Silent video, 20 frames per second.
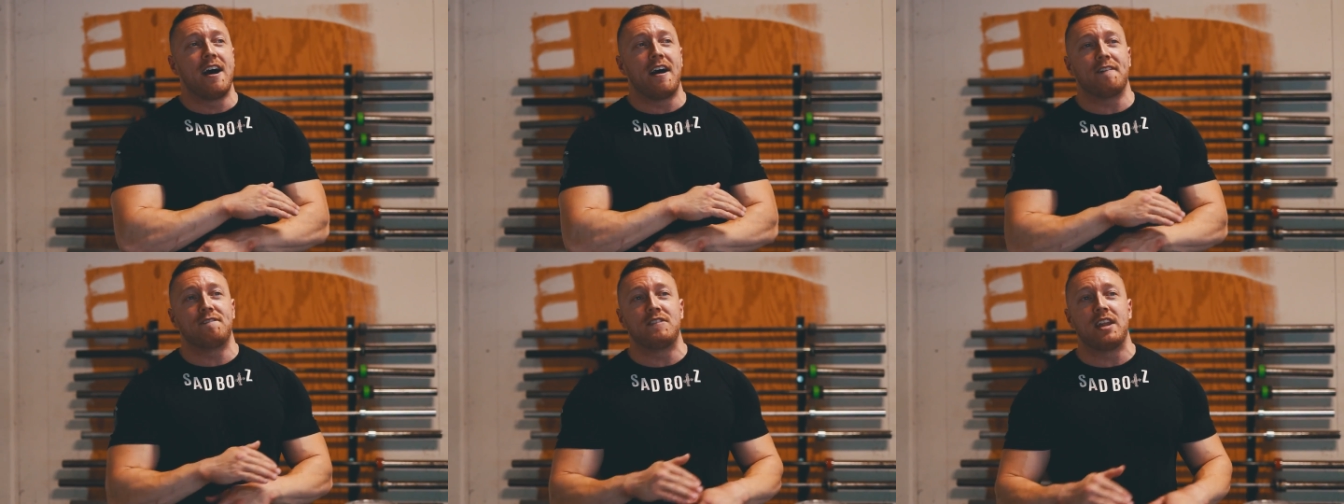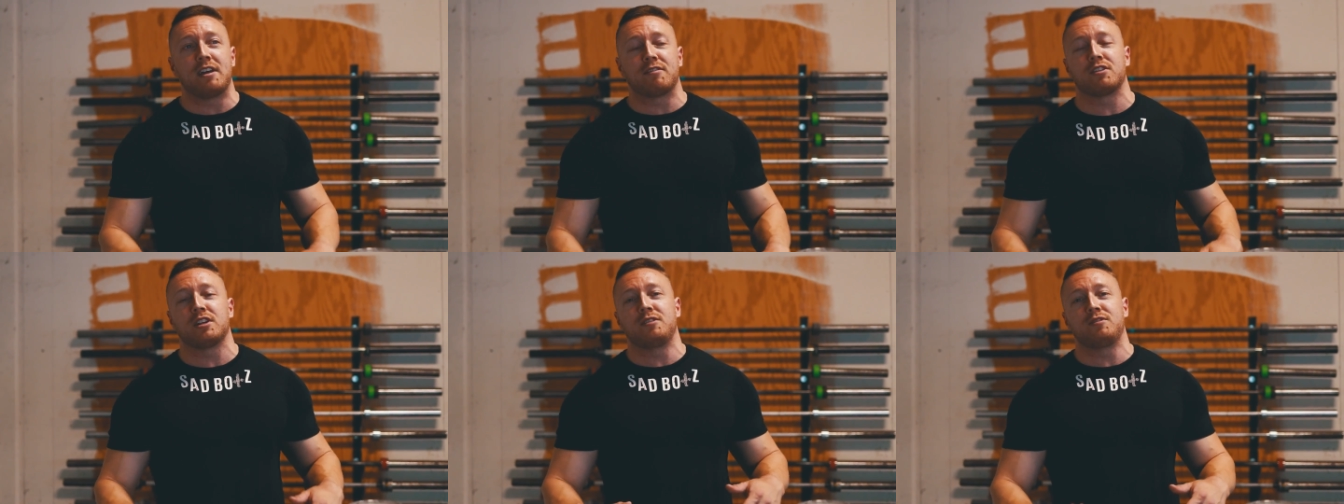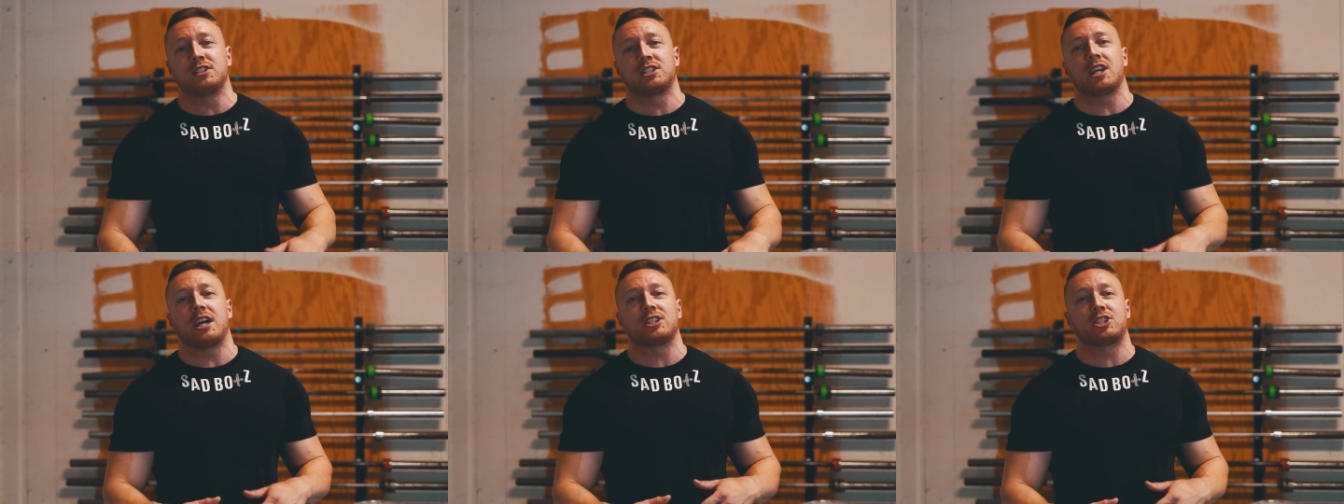I've never
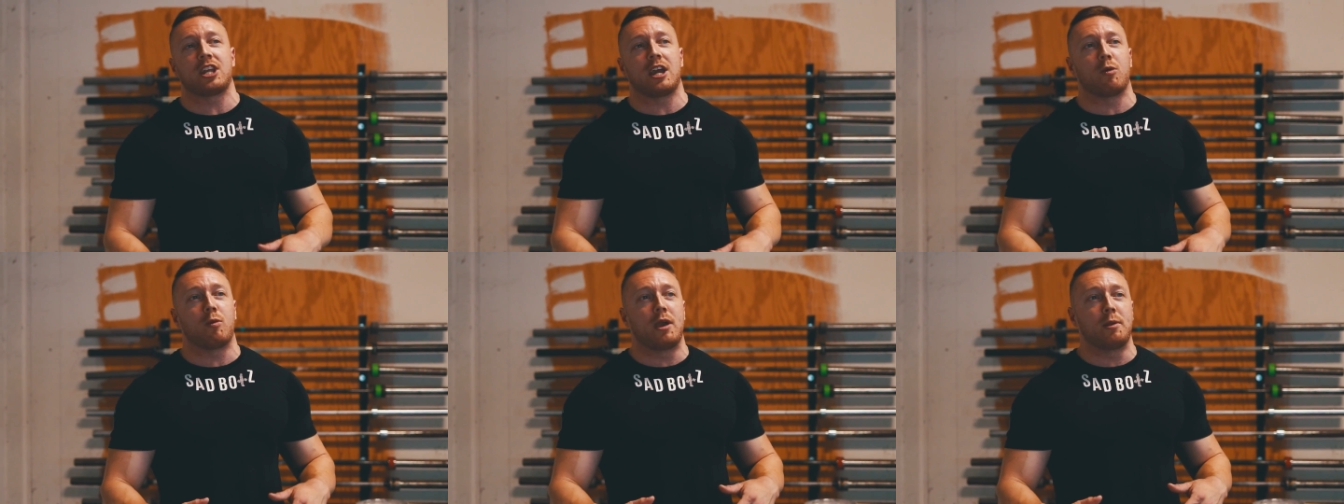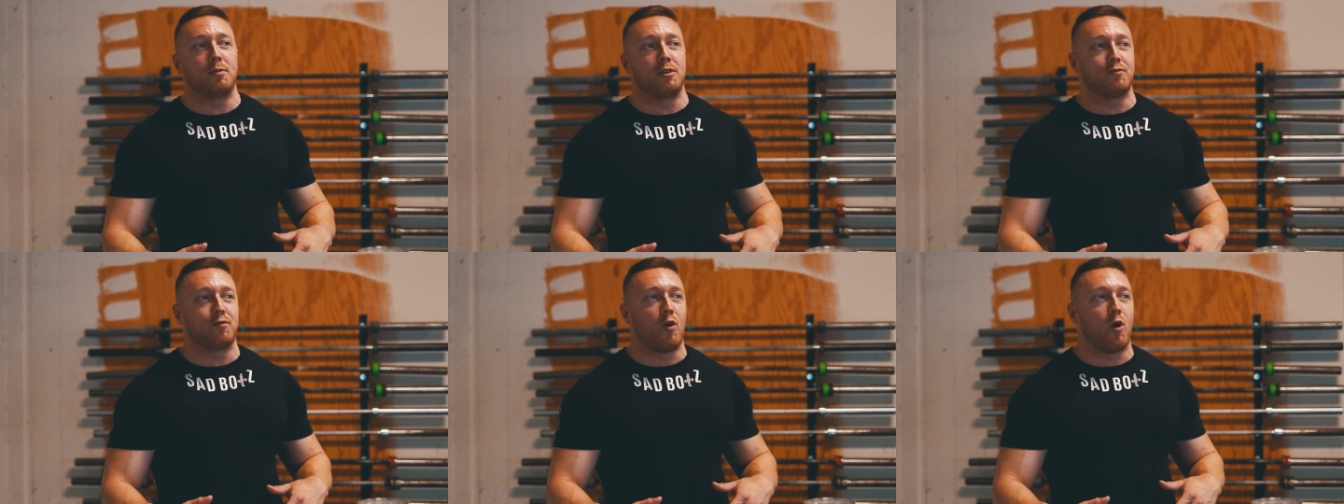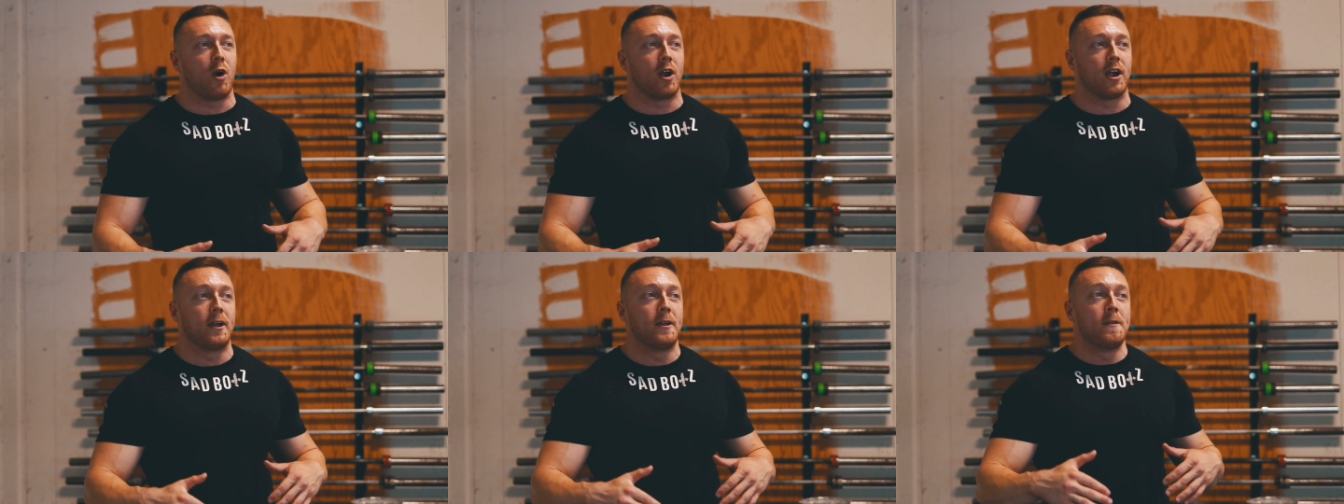even touched that weight
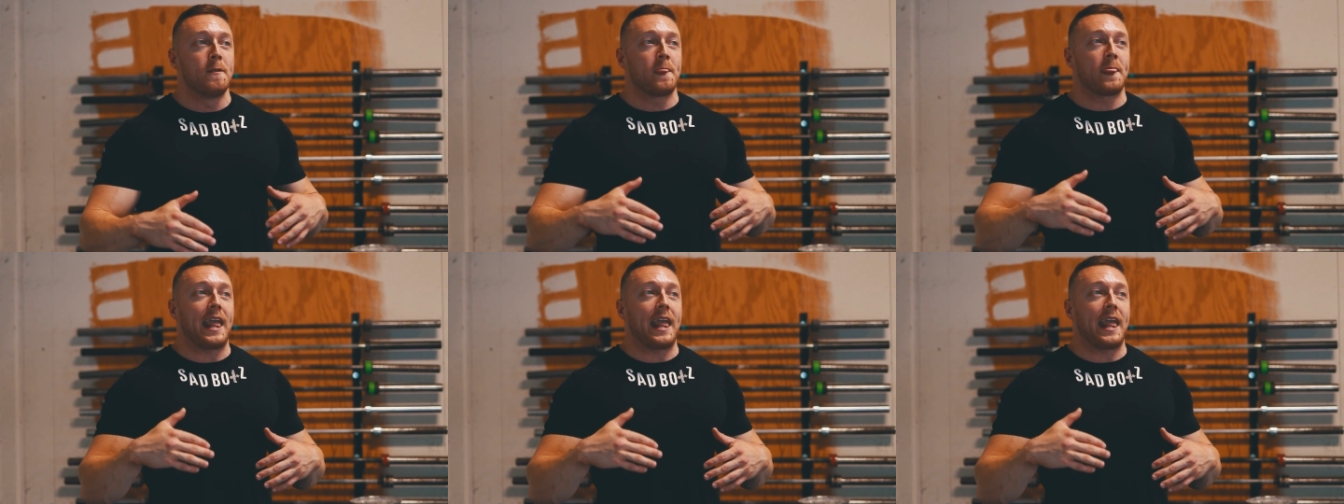before.